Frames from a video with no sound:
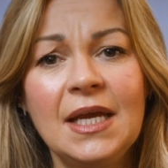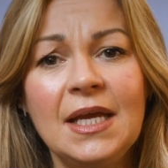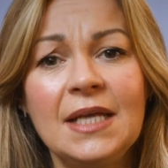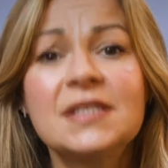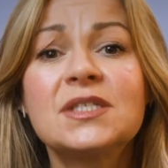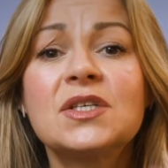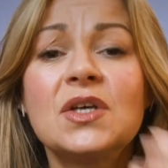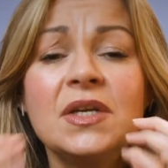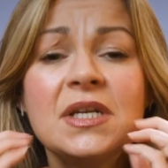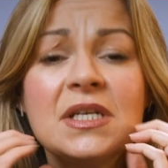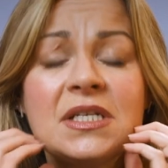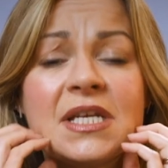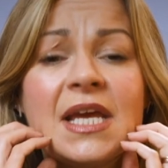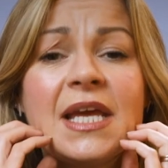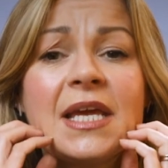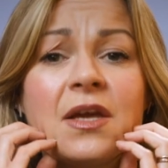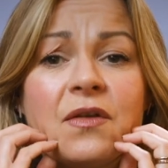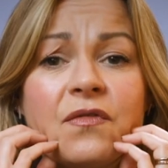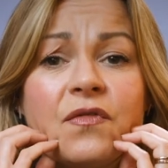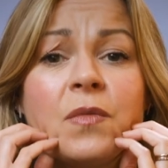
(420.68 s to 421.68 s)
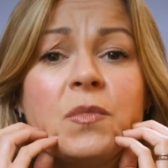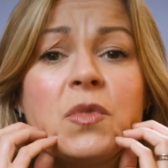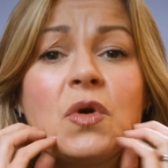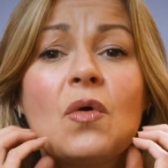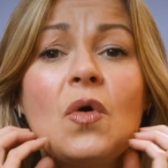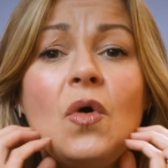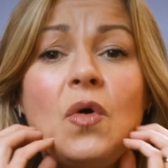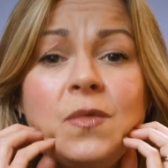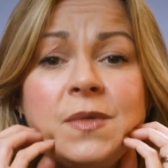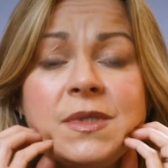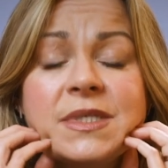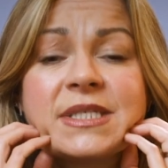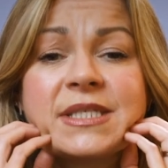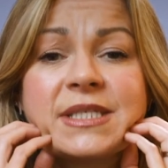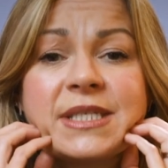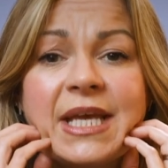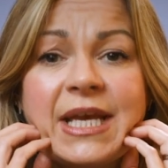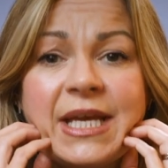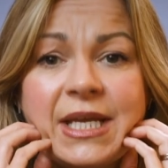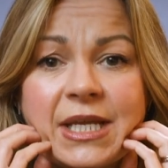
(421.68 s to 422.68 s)
it's going to take it from your own
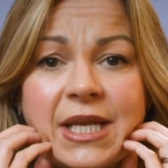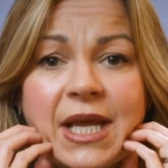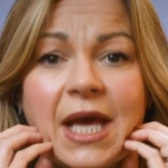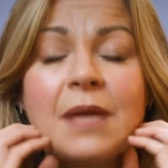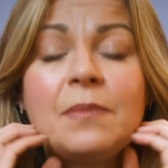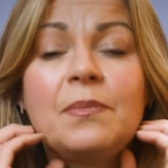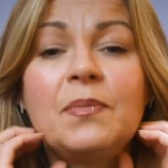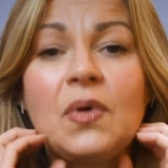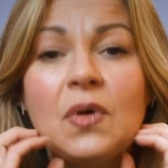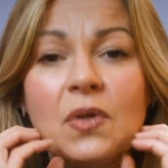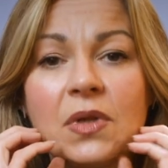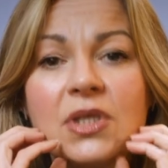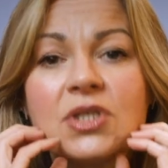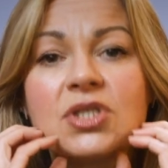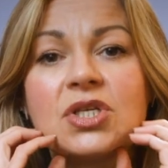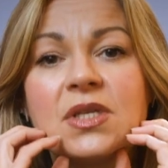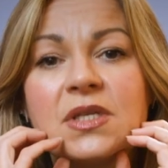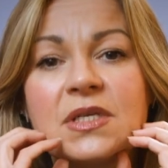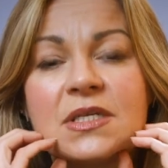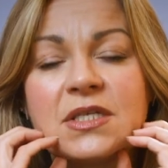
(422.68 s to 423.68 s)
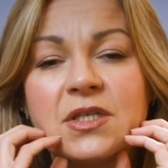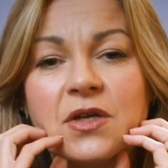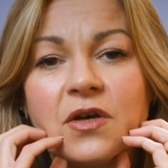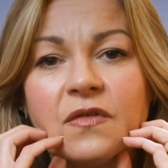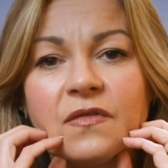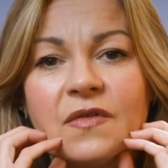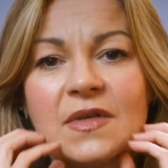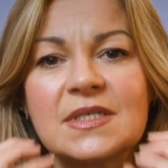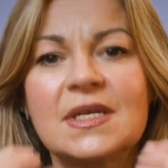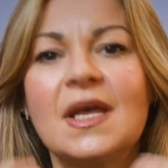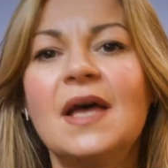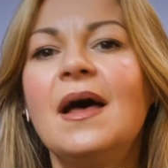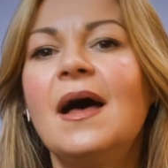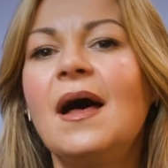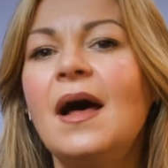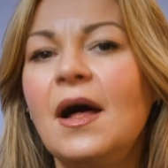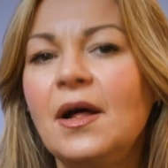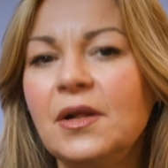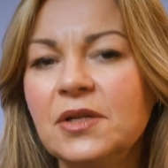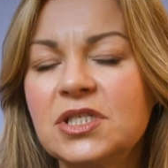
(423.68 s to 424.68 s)
skin and pull it to the surface,
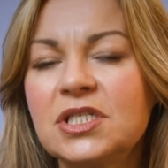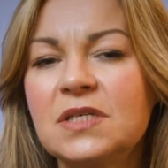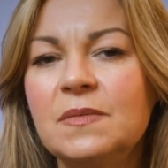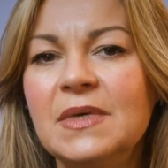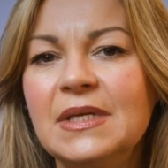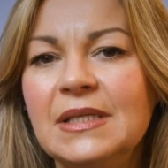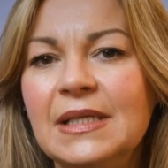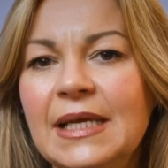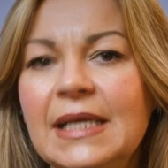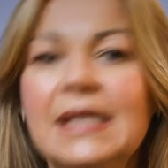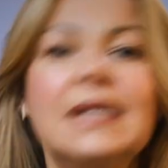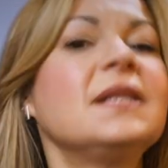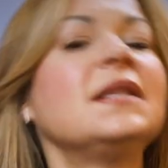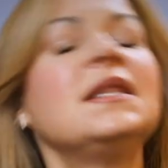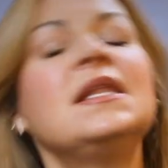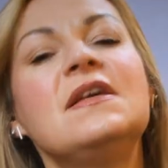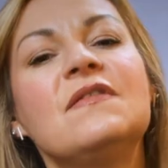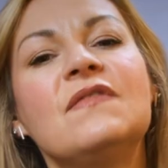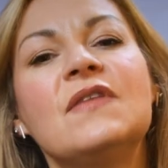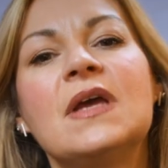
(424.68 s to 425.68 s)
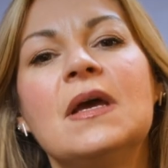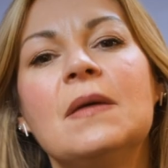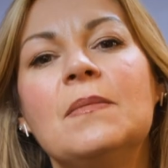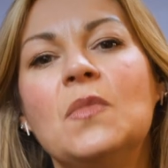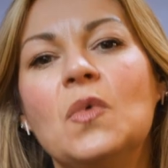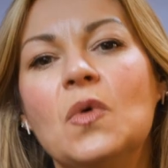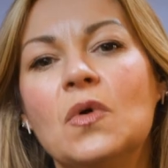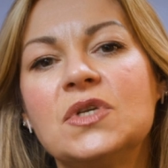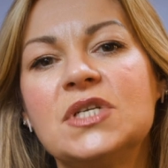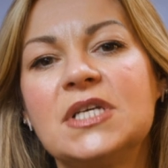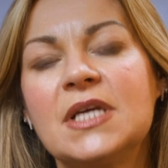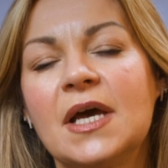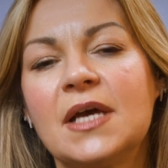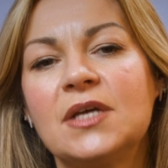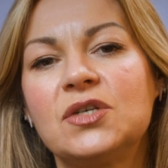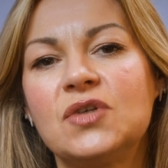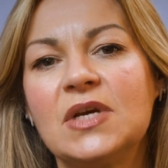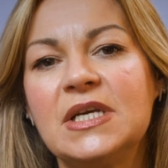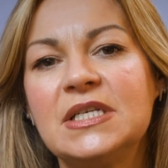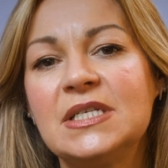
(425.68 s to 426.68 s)
ultimately leaving it more
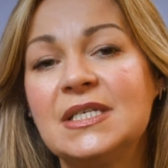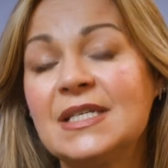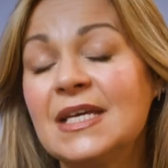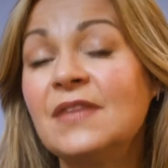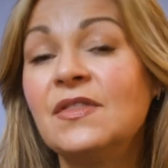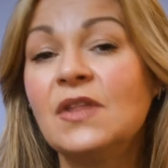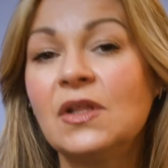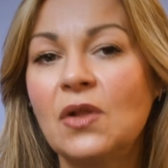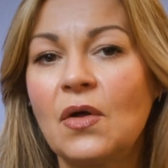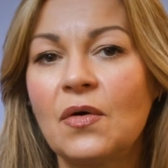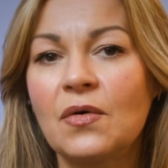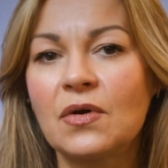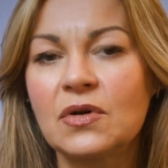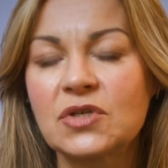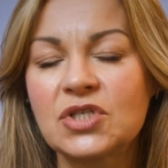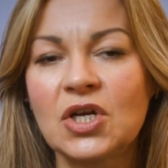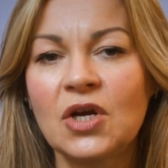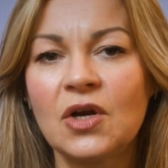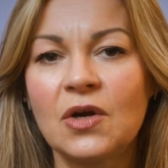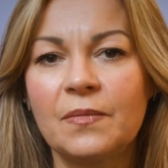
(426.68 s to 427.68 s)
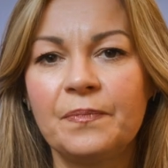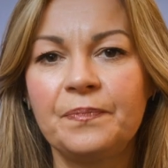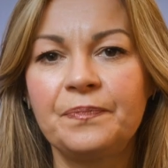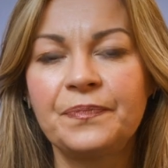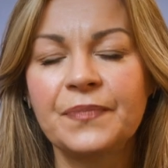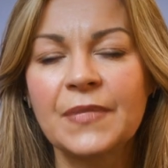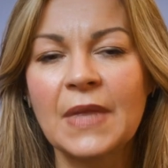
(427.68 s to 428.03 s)
dehydrated in the longer term.